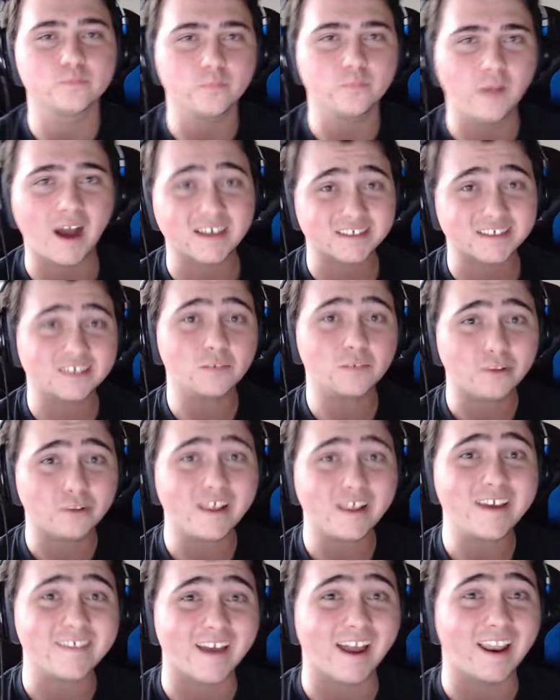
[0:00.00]
I still
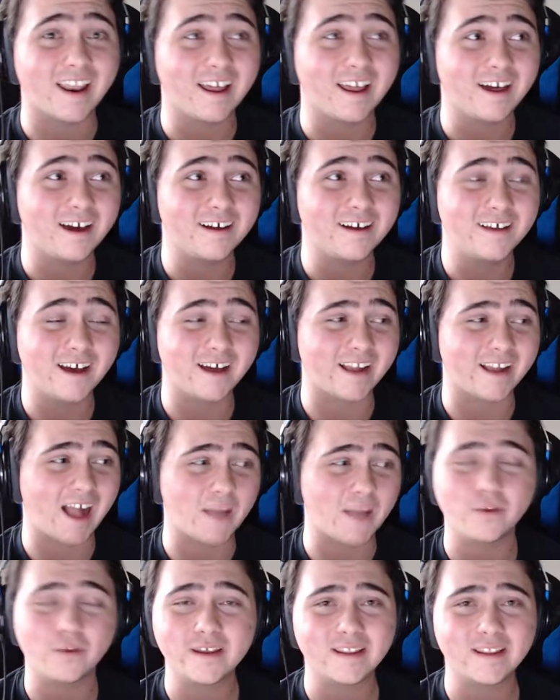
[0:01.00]
play that. I
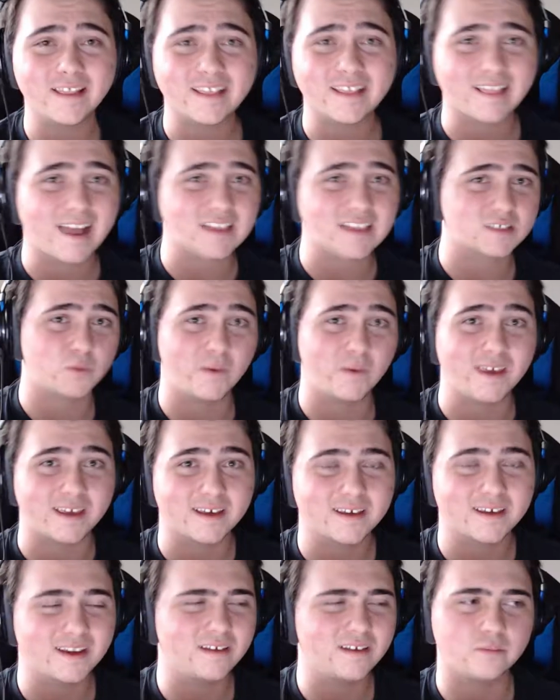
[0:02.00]
played it like last week.
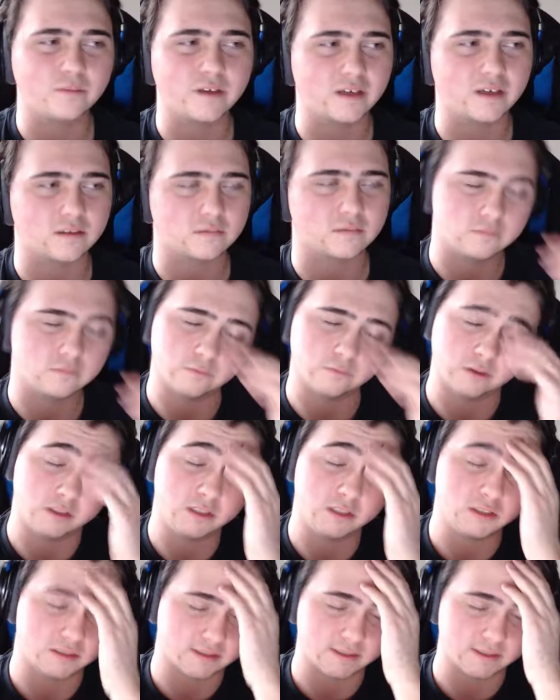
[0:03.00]
I don't play it
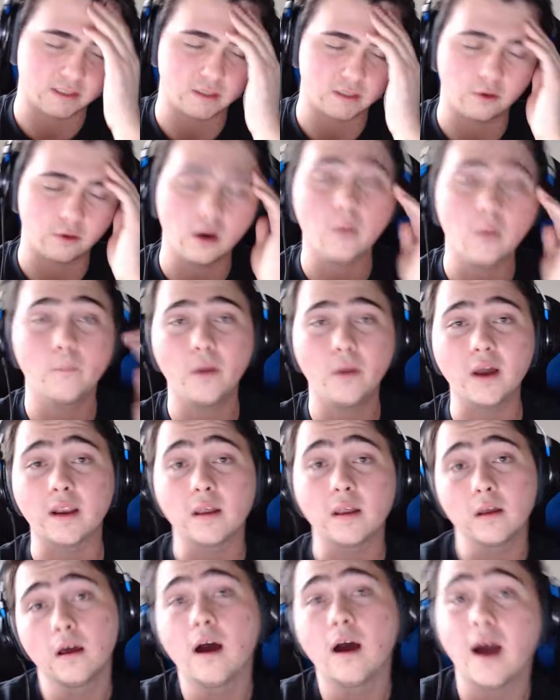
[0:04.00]
religiously anymore, but
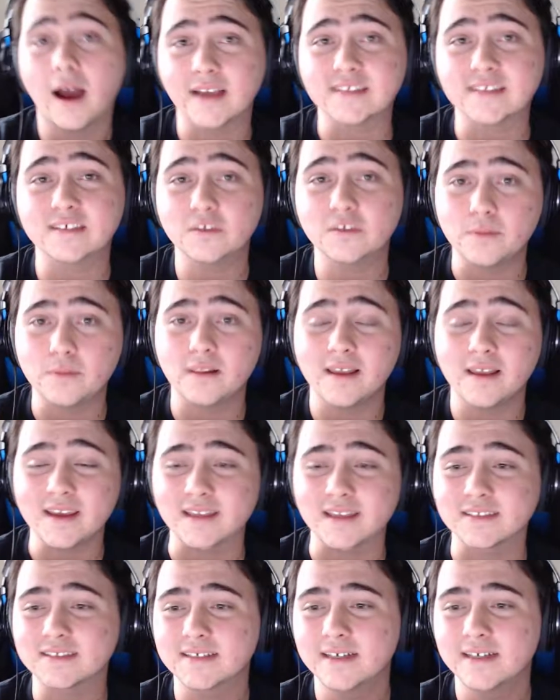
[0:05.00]
I still play
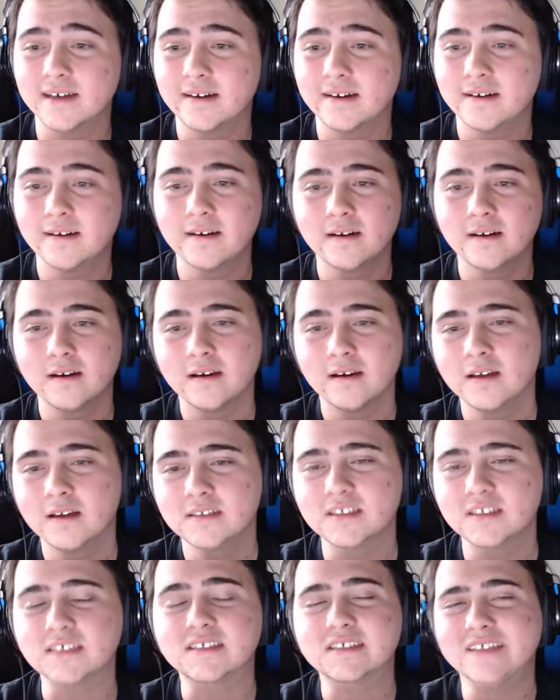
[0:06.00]
it.
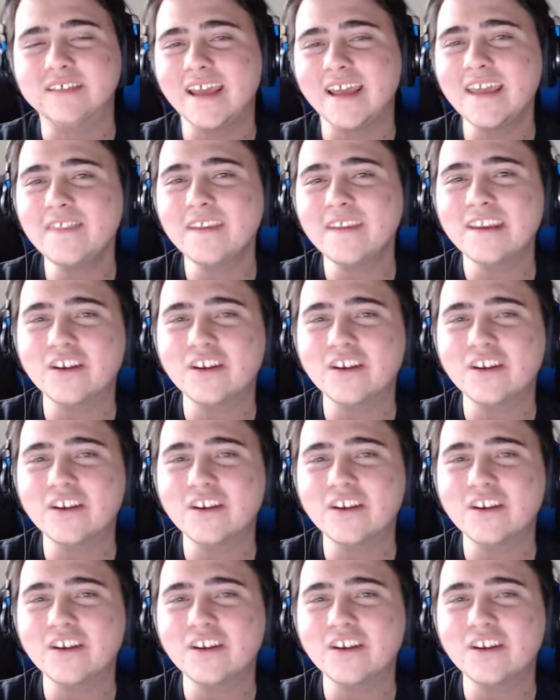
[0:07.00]
To say that you're